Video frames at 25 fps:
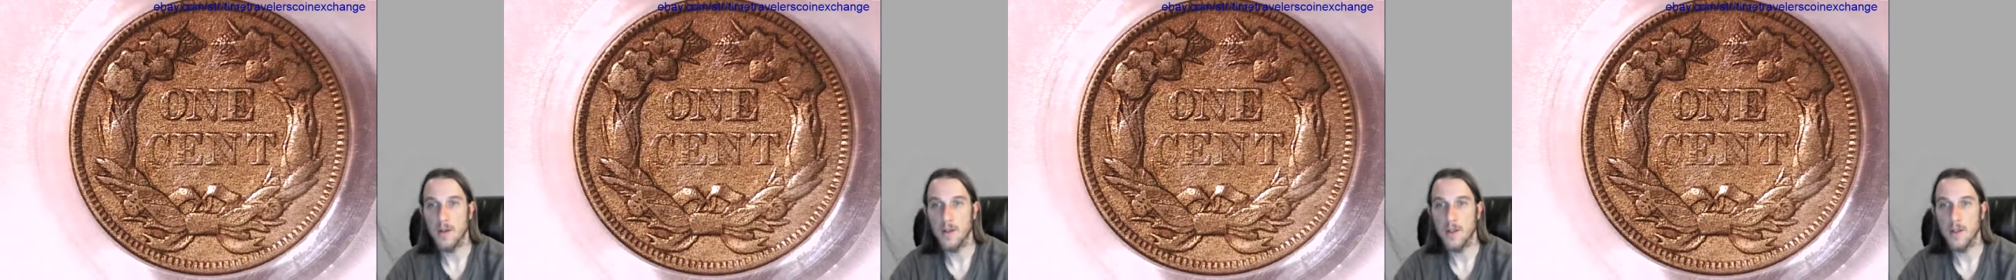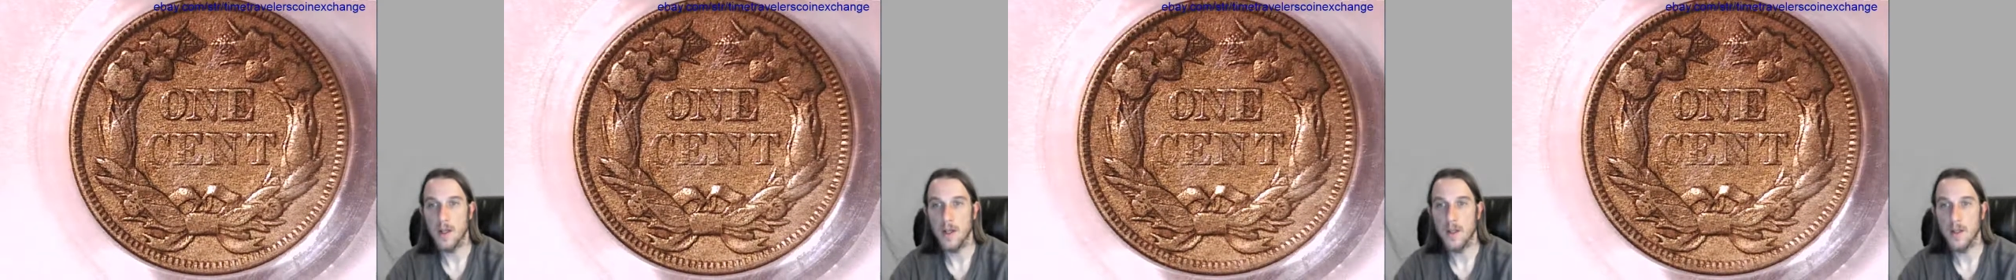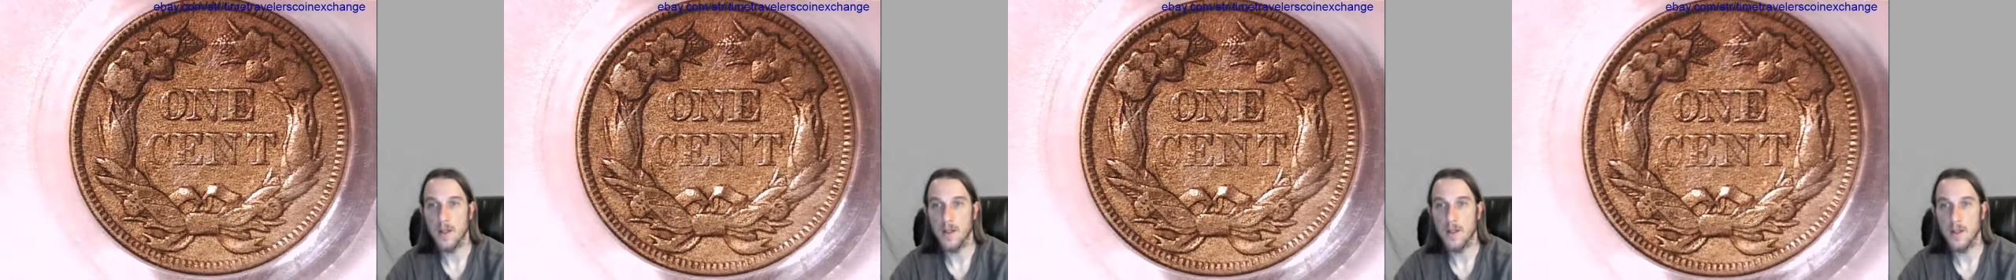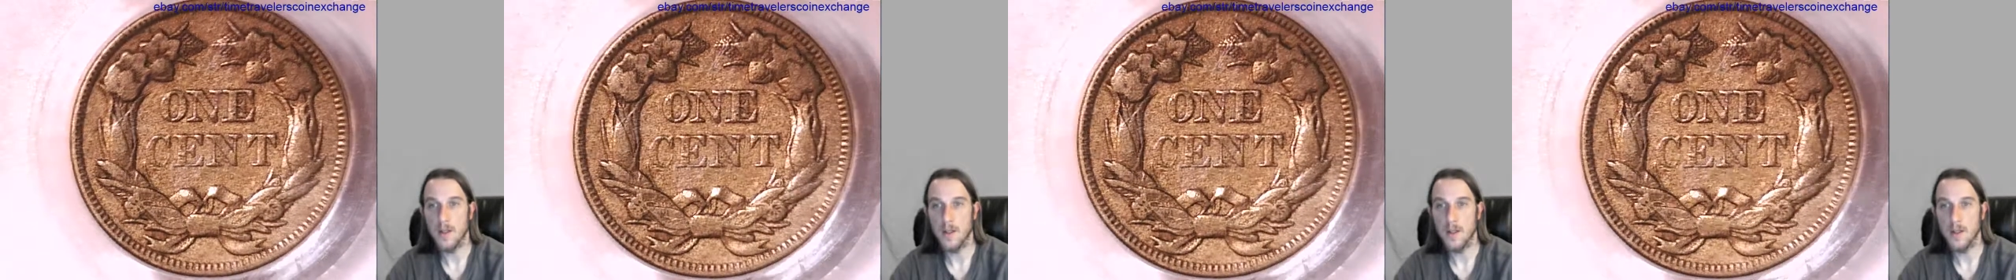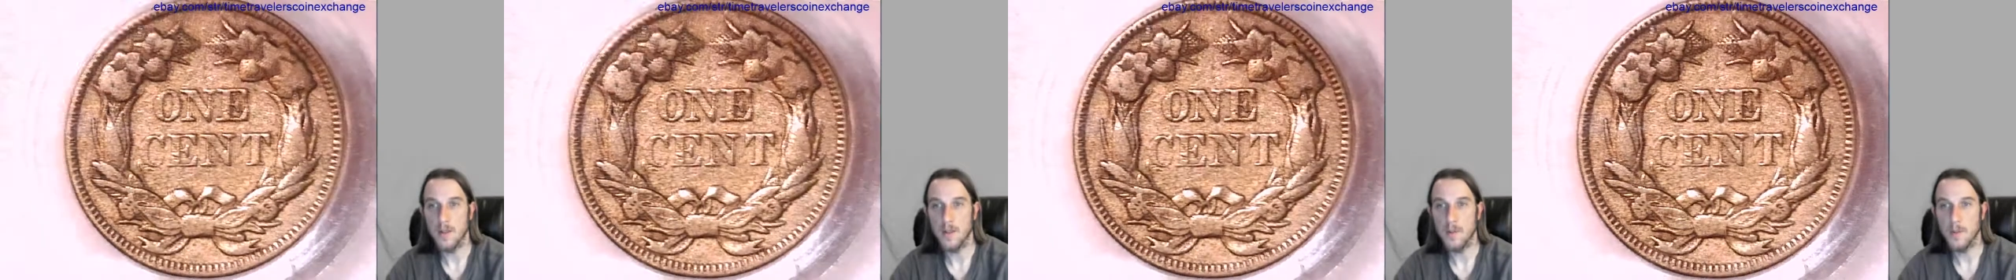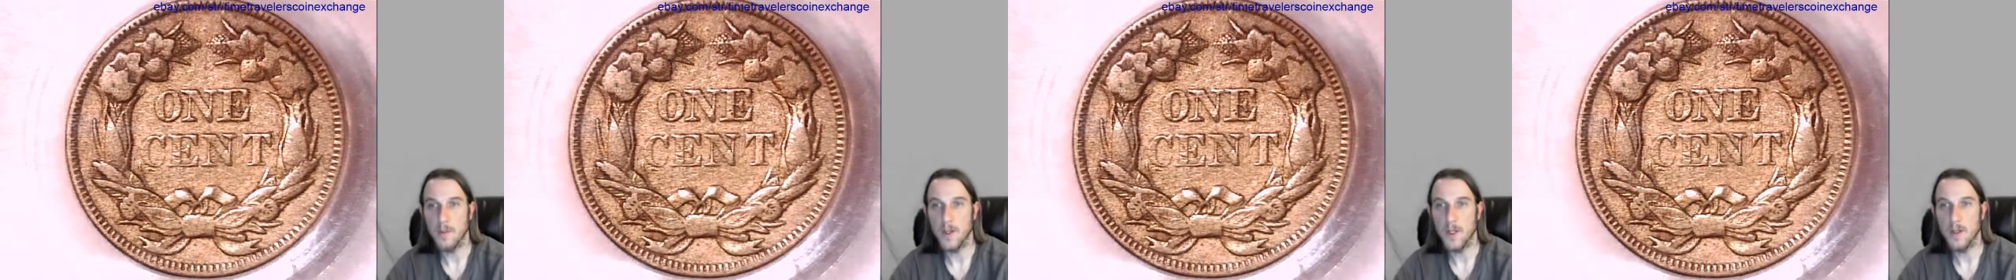cent
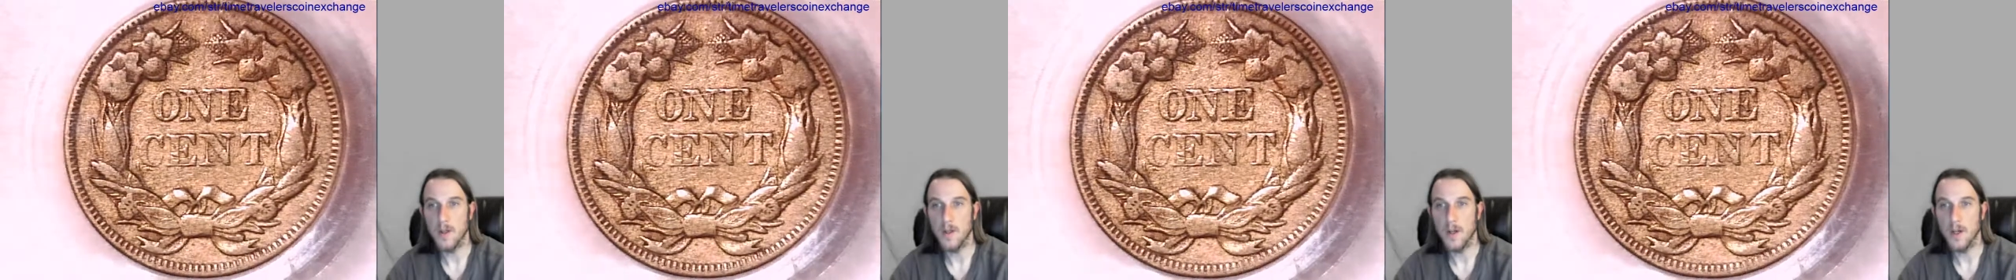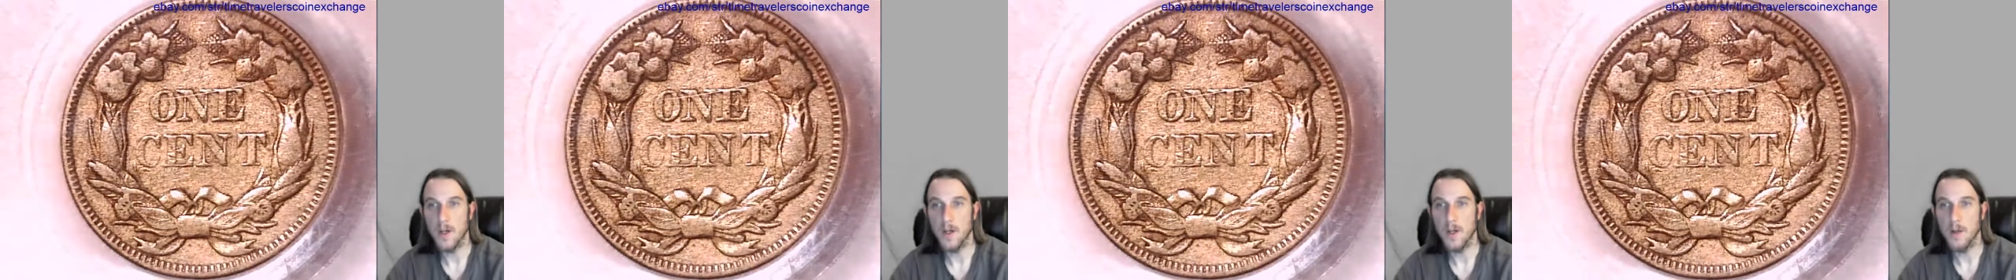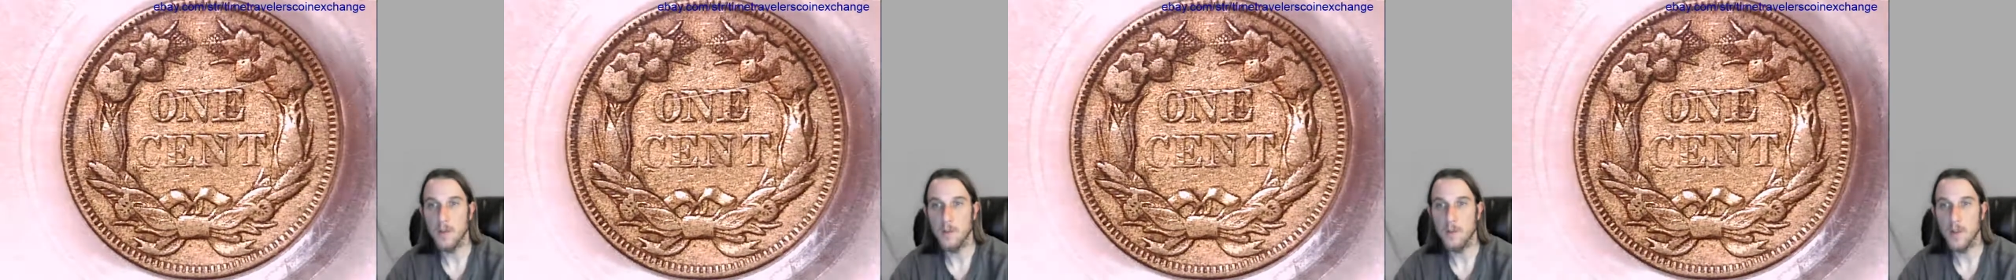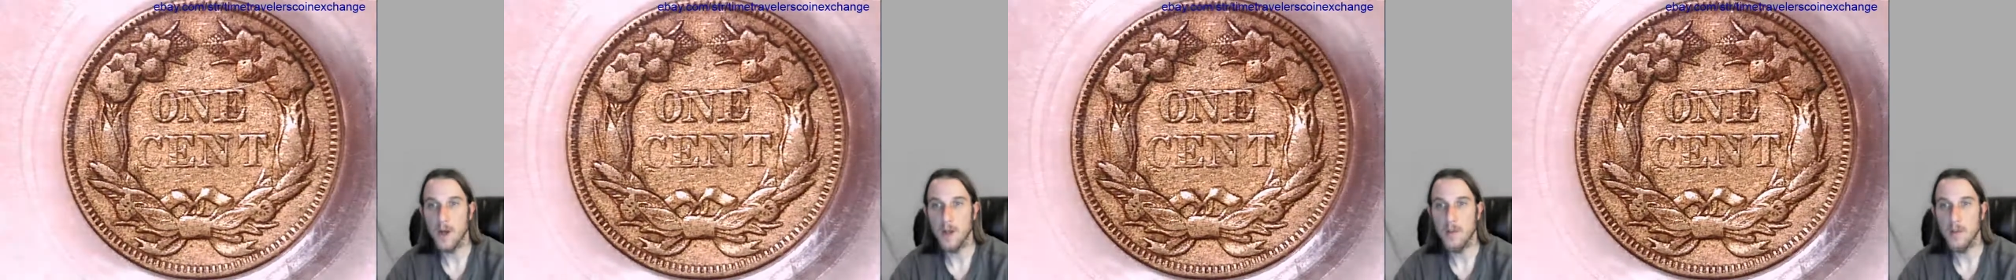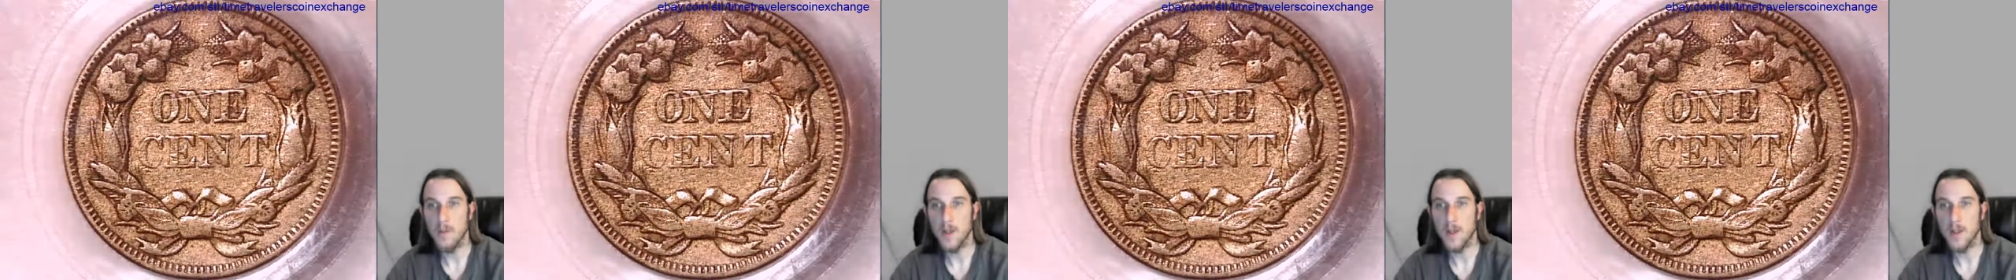that's been graded by